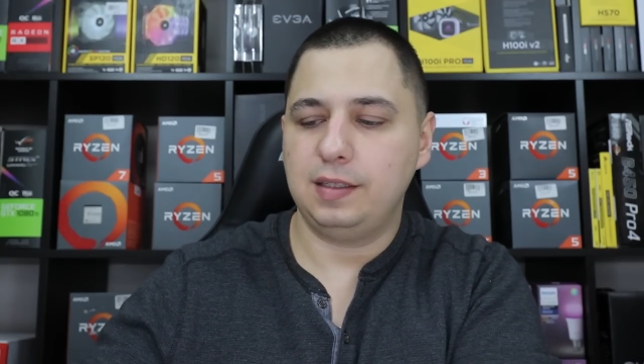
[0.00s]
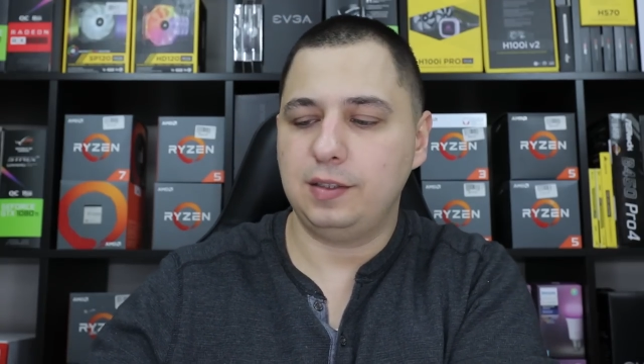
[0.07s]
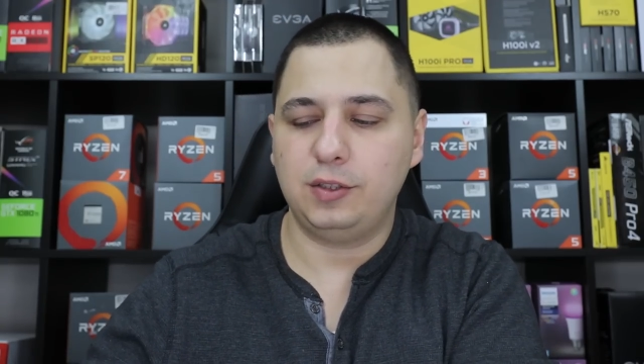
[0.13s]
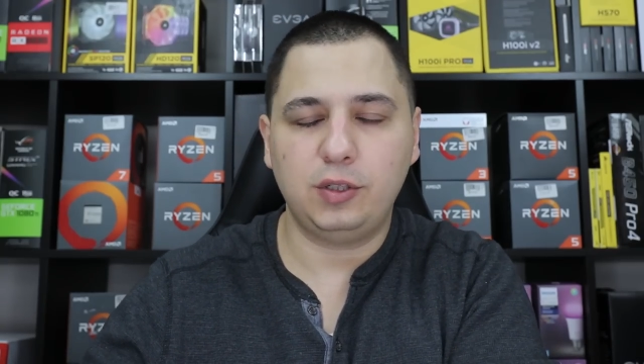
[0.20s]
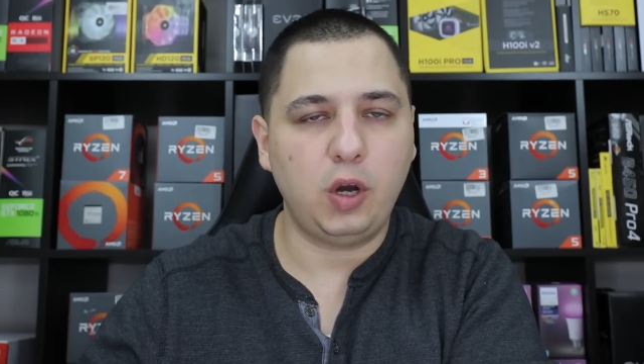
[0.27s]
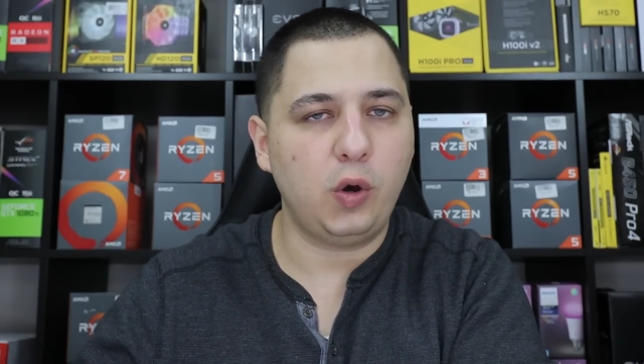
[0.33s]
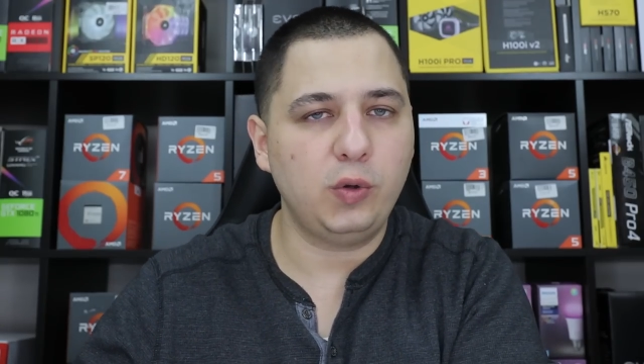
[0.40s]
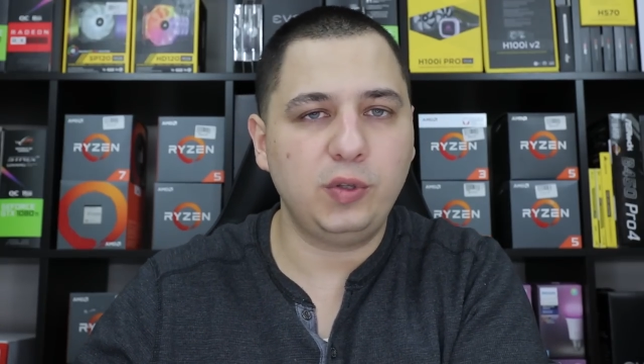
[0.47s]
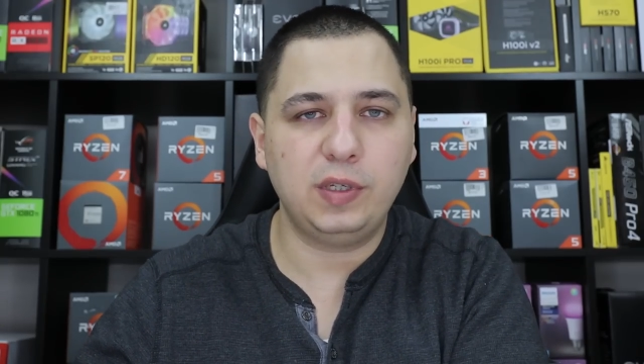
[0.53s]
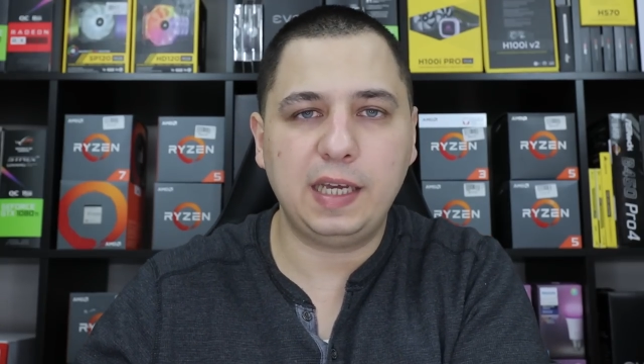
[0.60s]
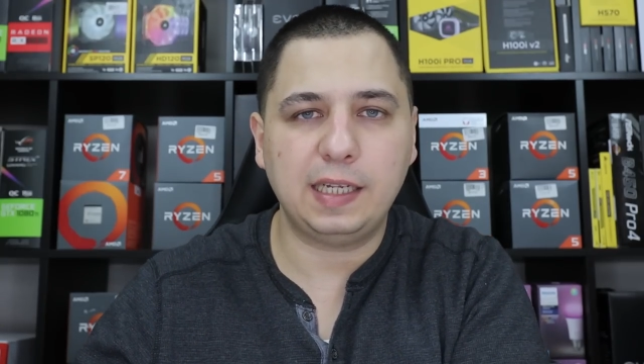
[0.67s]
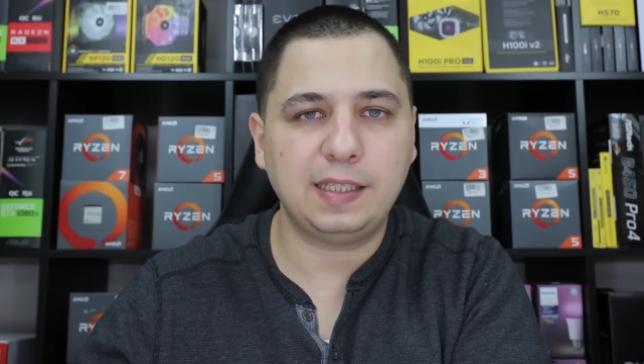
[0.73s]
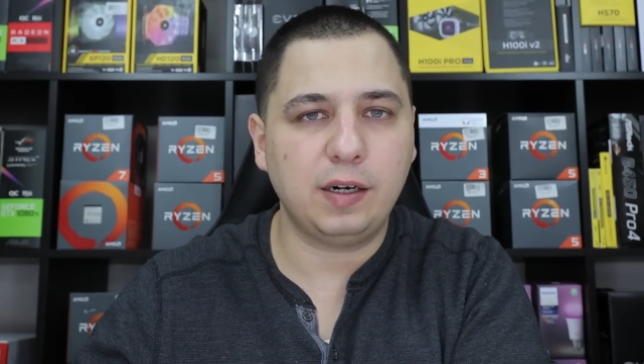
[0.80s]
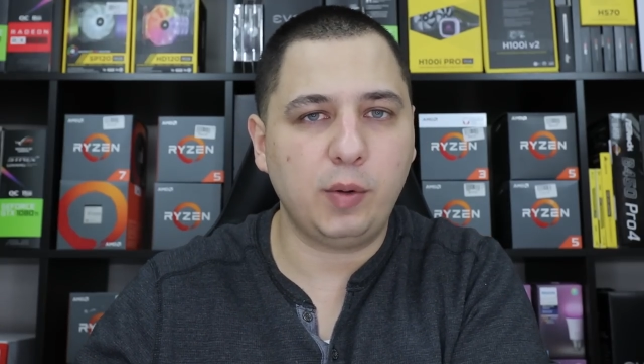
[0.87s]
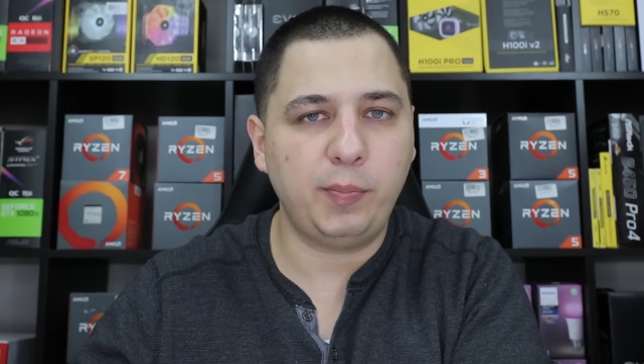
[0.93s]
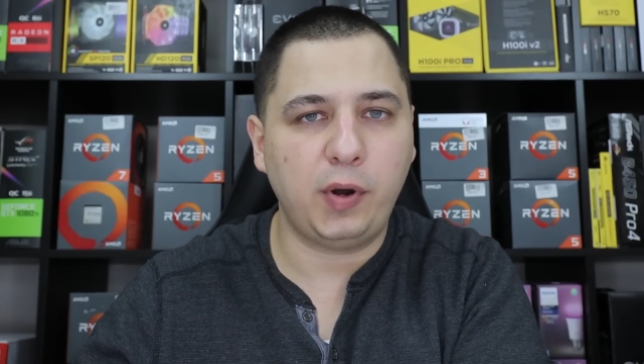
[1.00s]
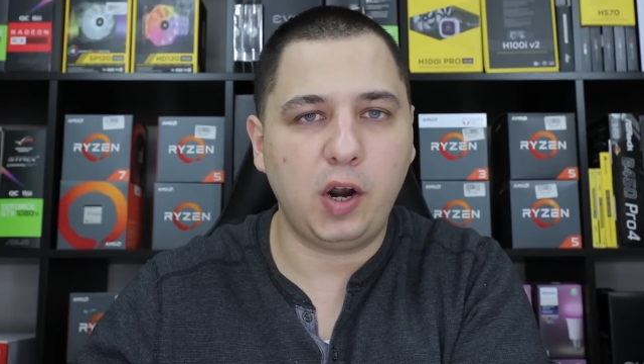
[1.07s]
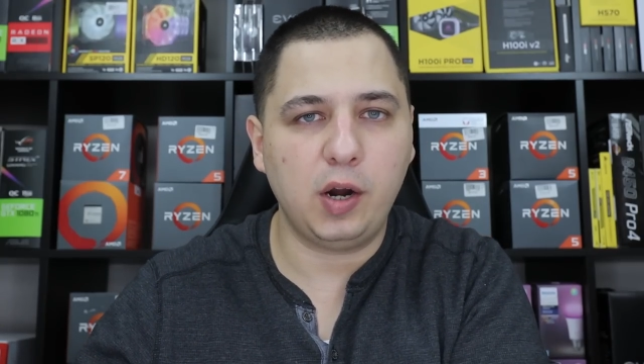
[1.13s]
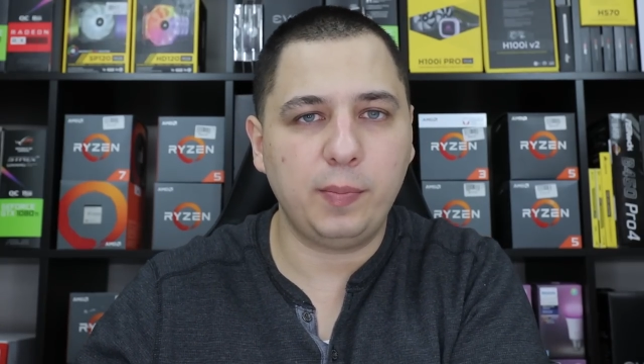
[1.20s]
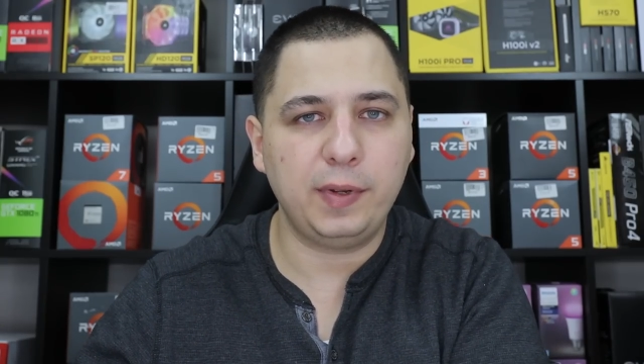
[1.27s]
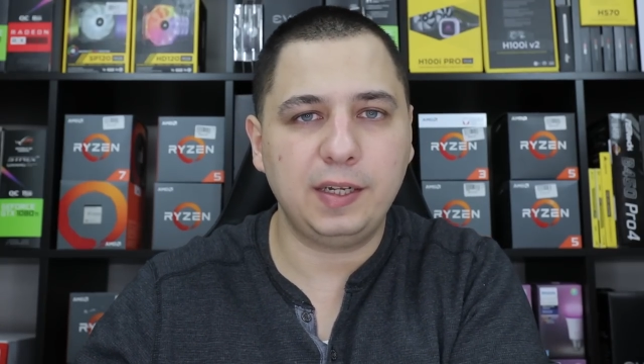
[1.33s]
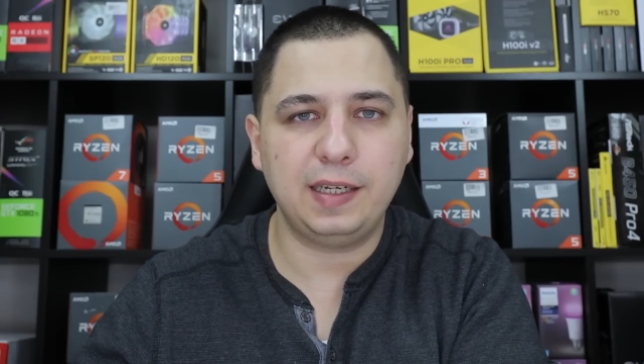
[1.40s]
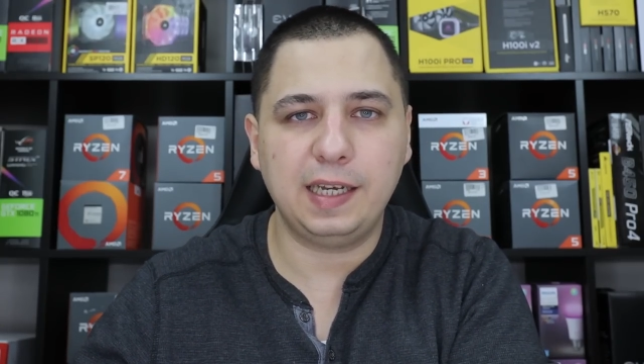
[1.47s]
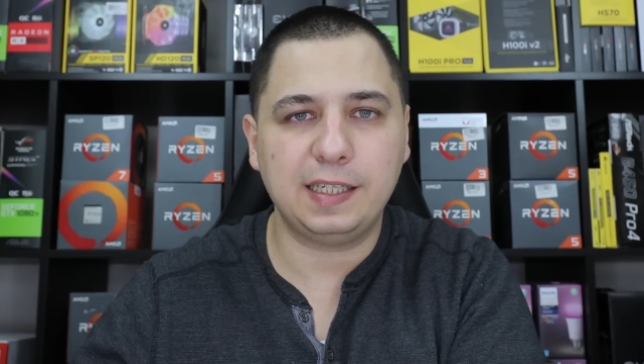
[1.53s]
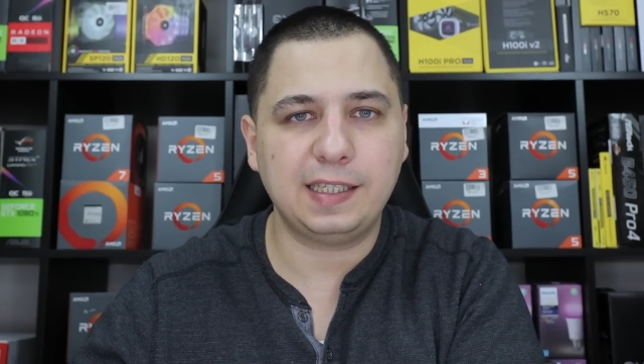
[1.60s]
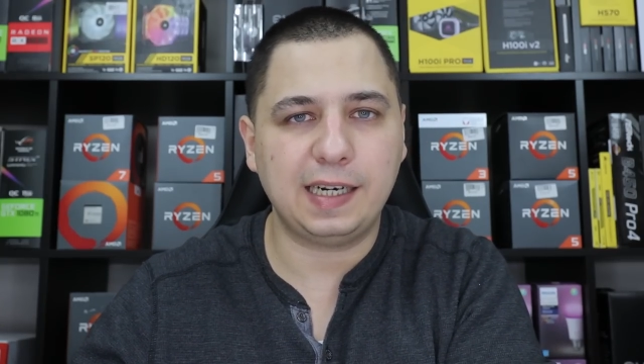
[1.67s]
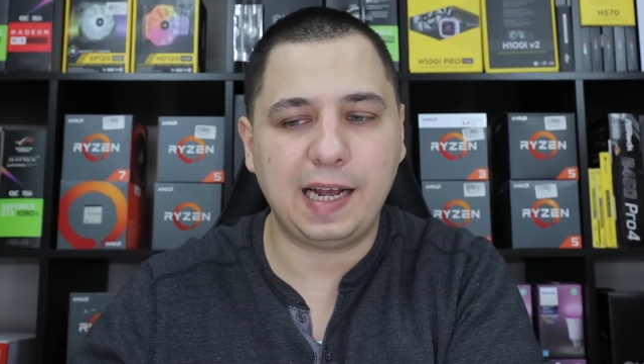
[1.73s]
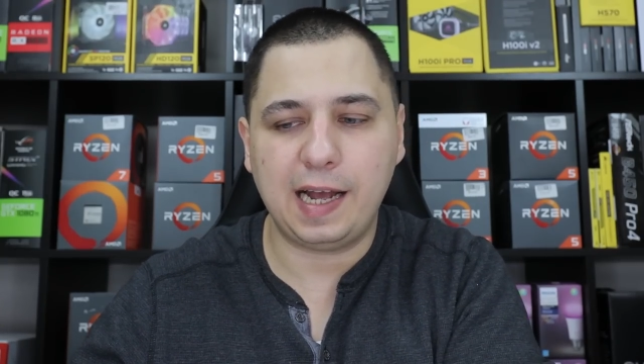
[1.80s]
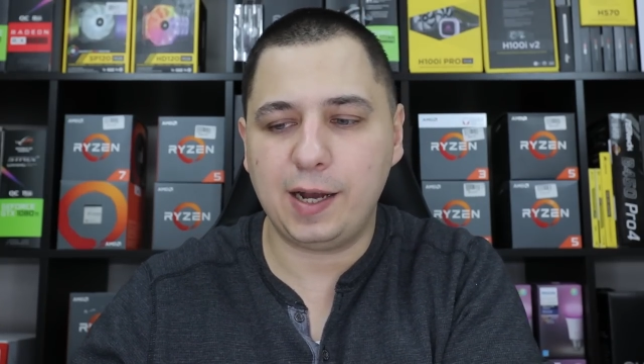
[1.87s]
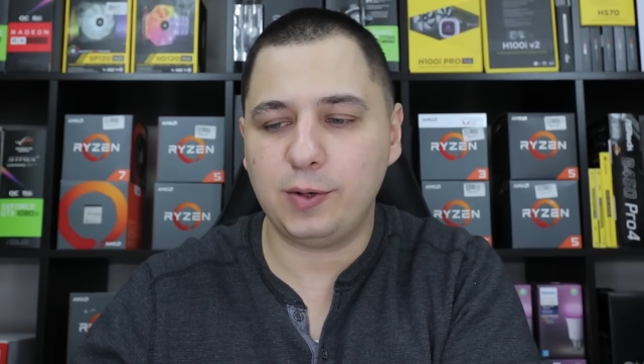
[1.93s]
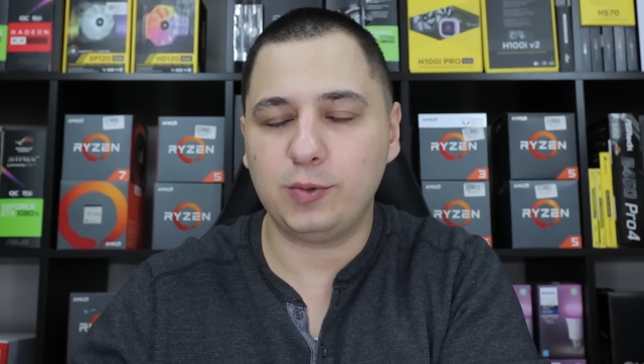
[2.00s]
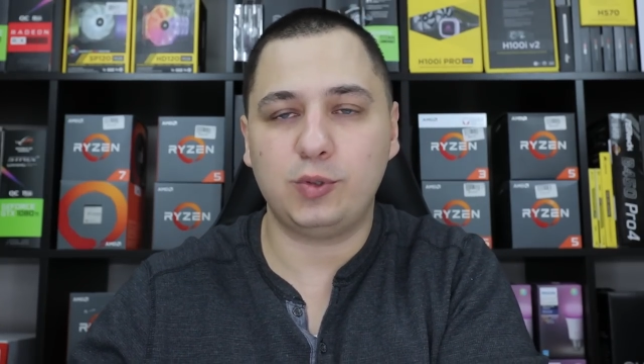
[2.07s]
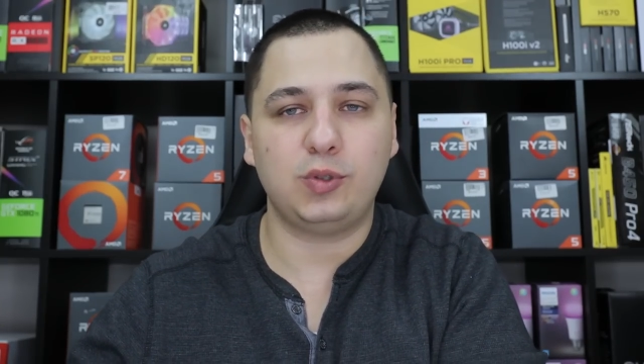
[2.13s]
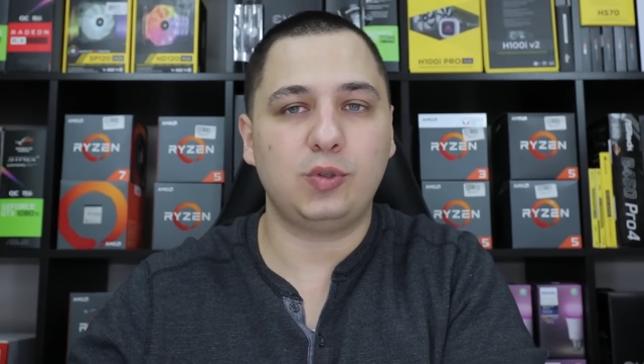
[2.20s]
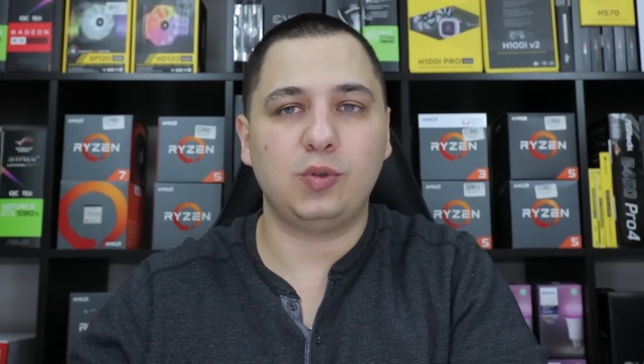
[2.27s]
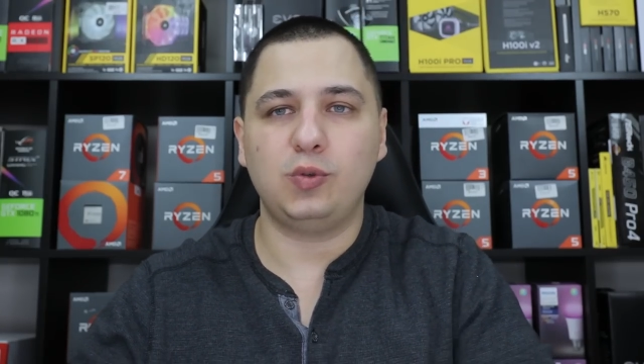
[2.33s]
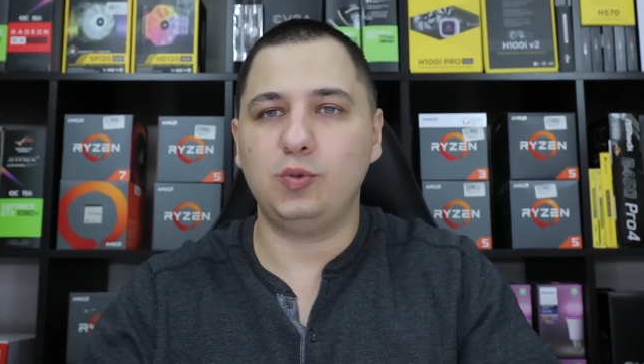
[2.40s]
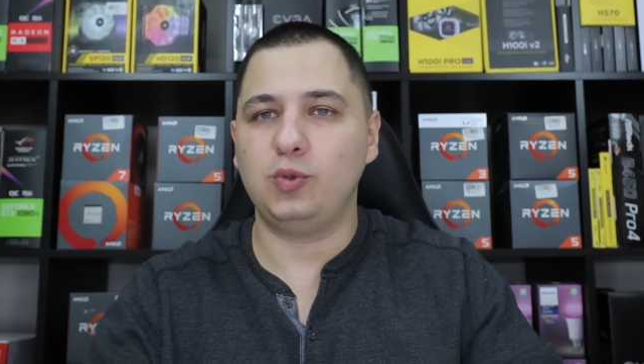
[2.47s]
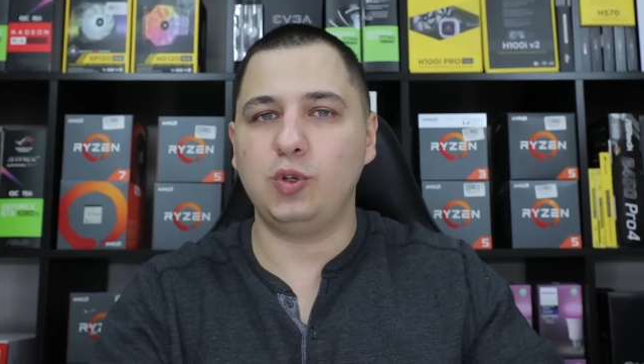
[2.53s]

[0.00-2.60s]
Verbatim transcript: you go, you get your apartment, you get your house,